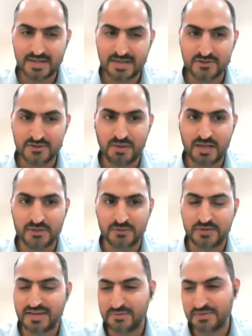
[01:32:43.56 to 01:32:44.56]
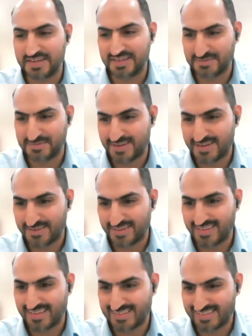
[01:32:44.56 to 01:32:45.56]
I kind of smiled salt, when, I, when, I, when sweat, I
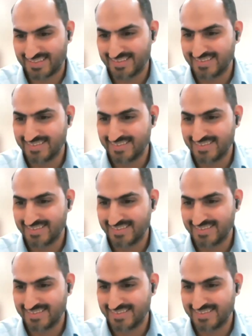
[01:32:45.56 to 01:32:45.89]
read that, yeah.